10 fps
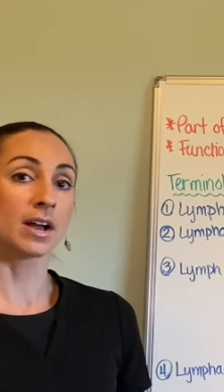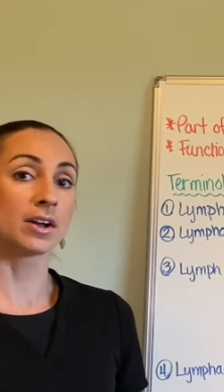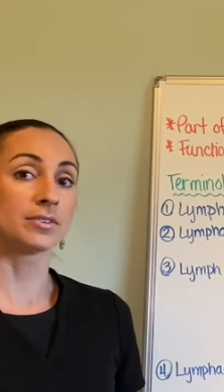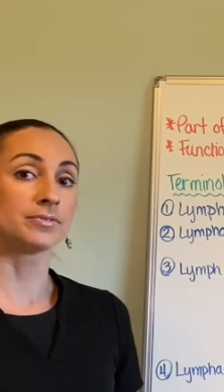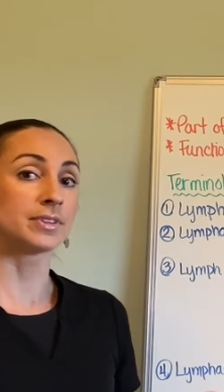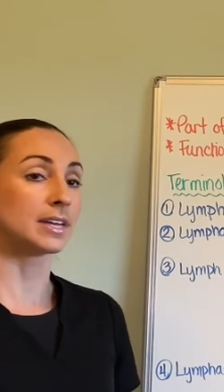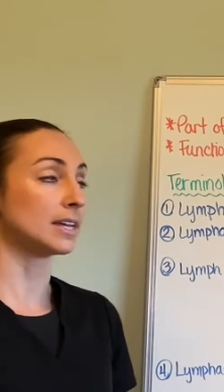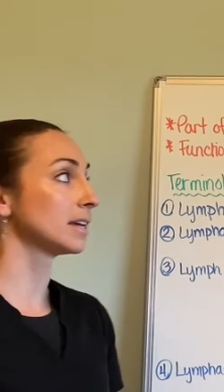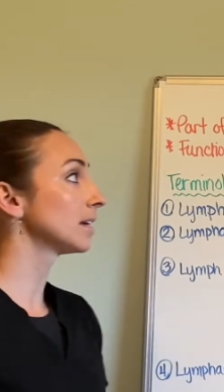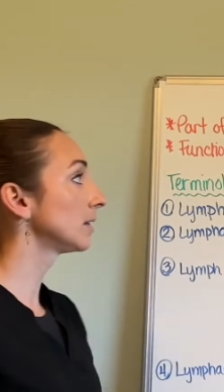of
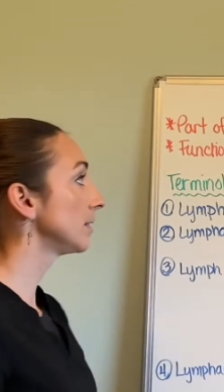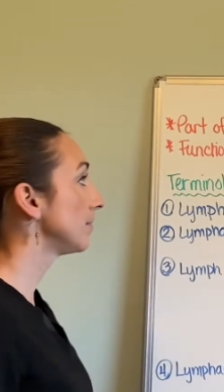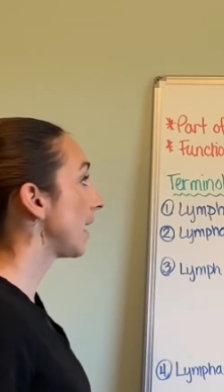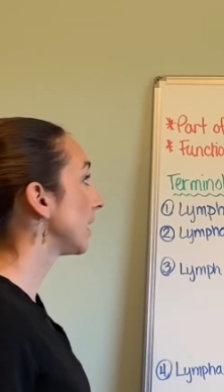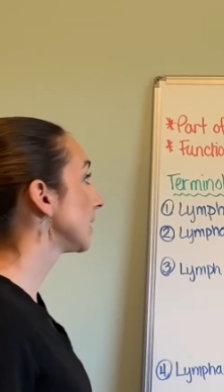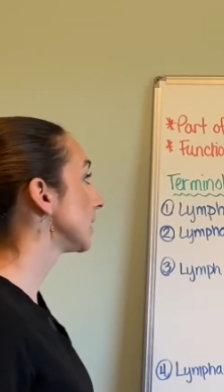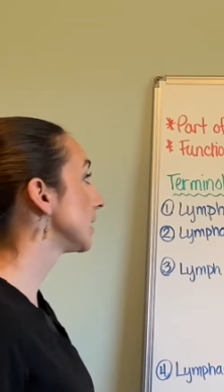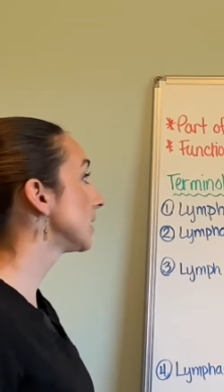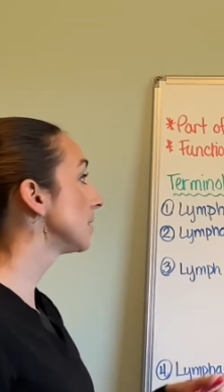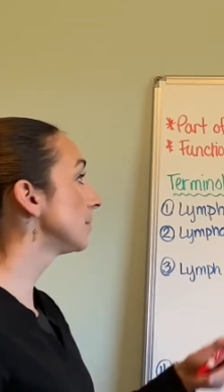the lymphatic
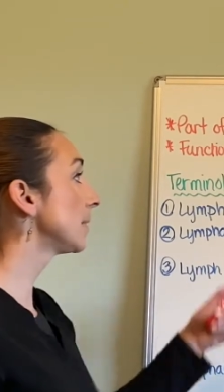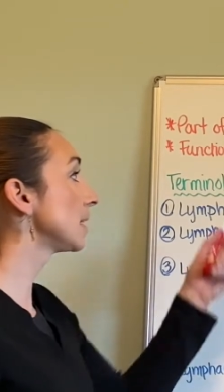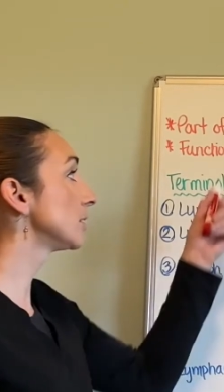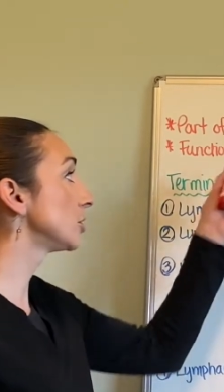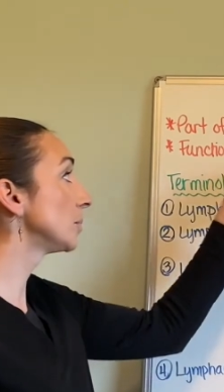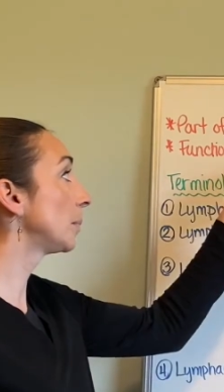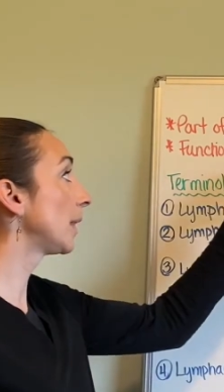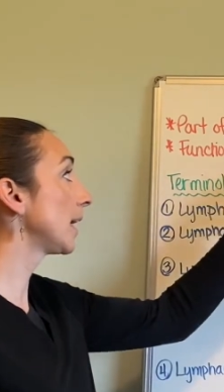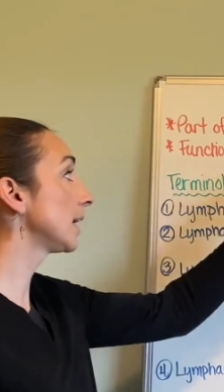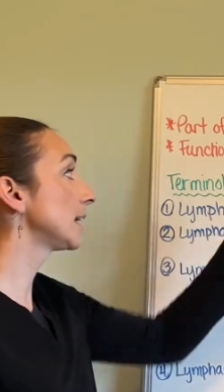system is to
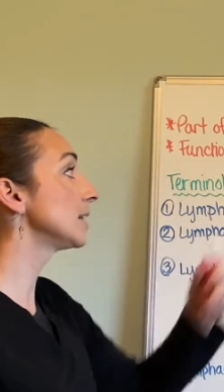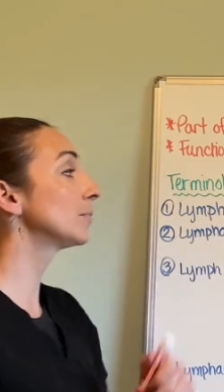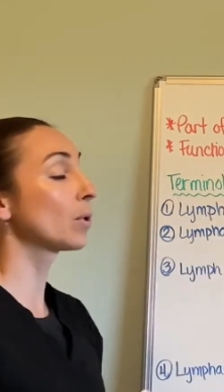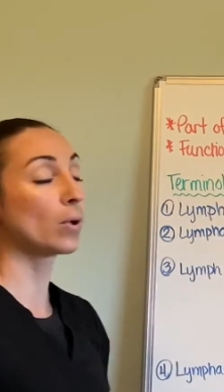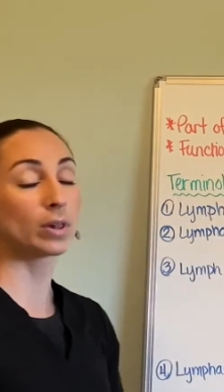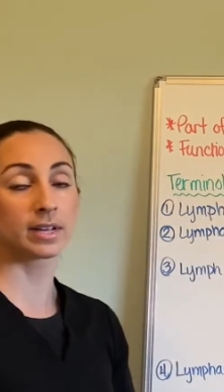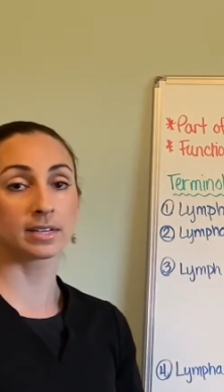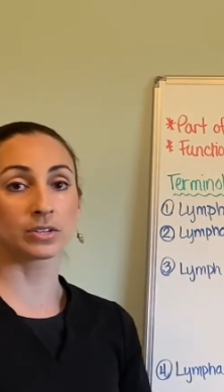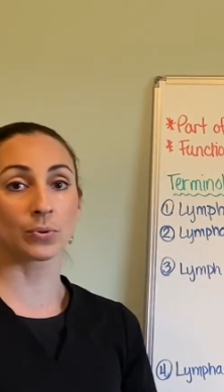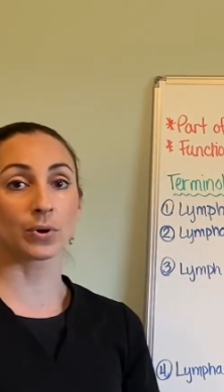play a key role
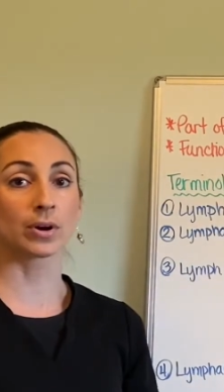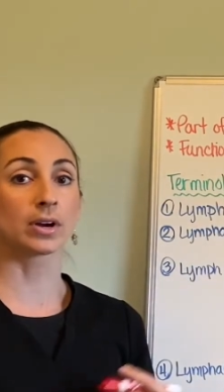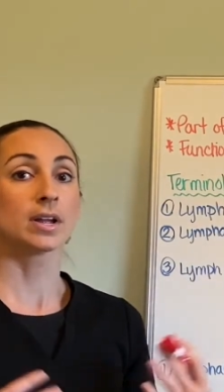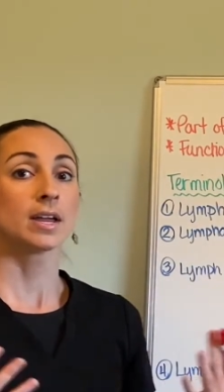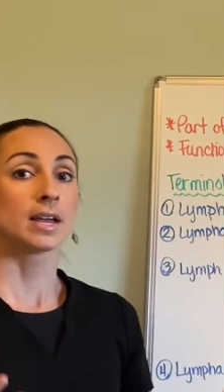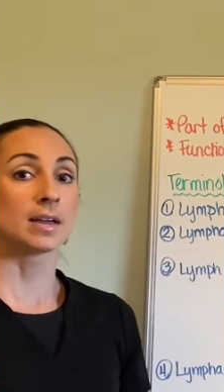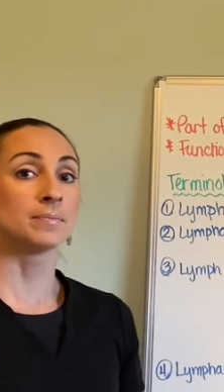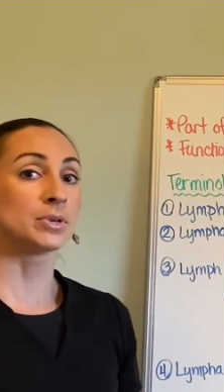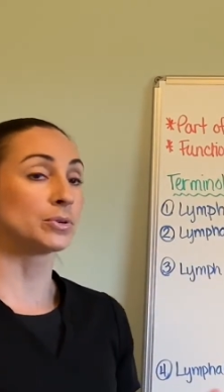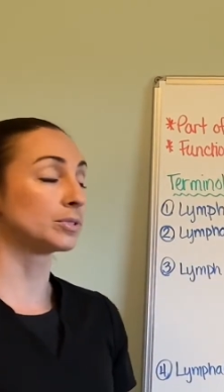in your
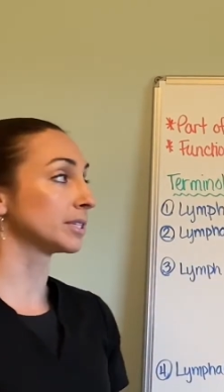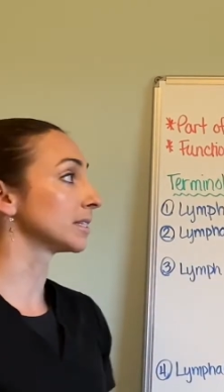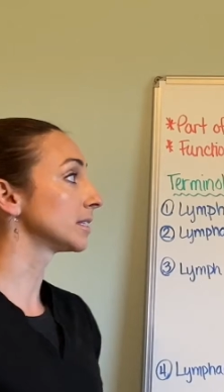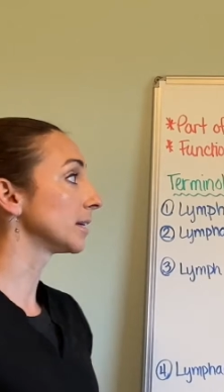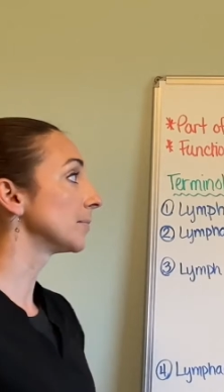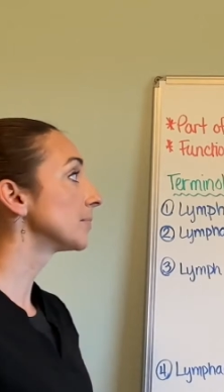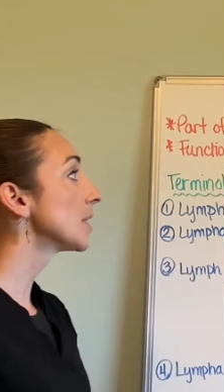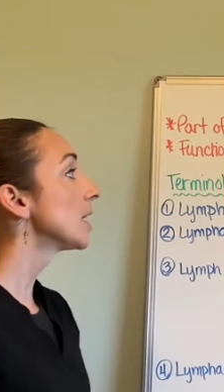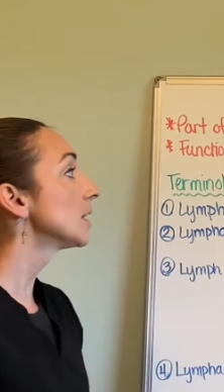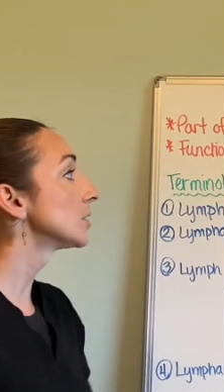immune system.
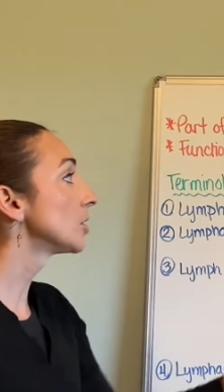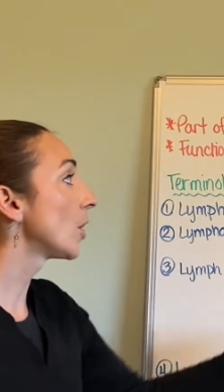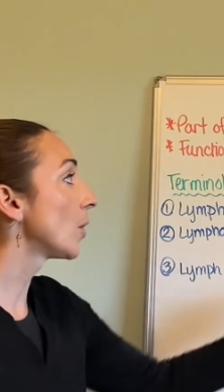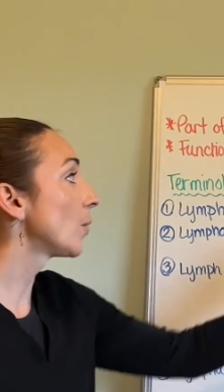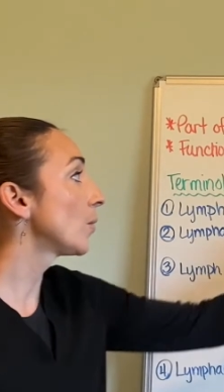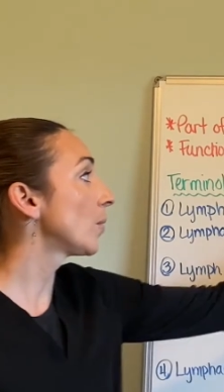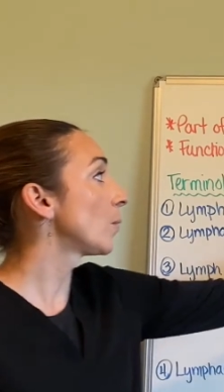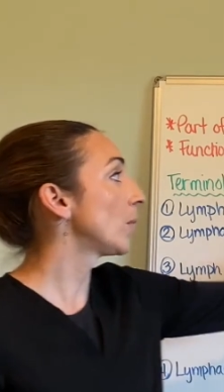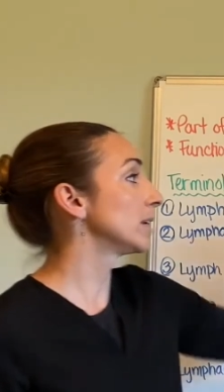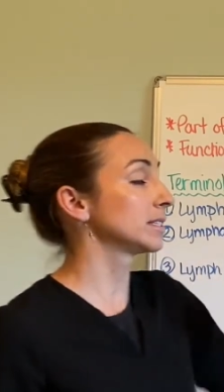So
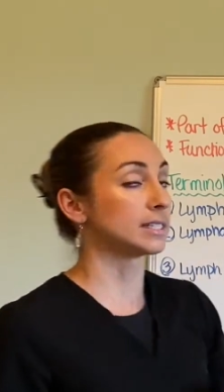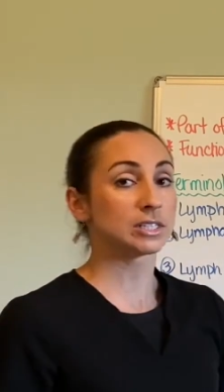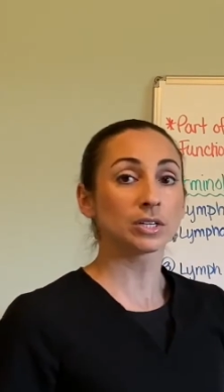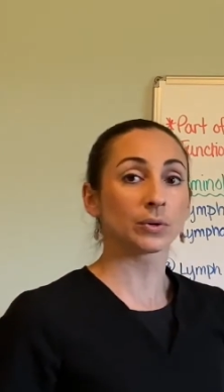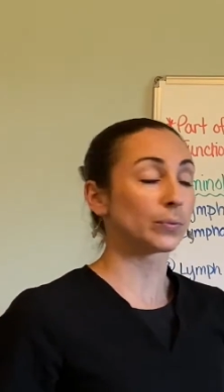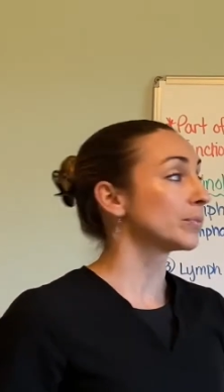what does it do?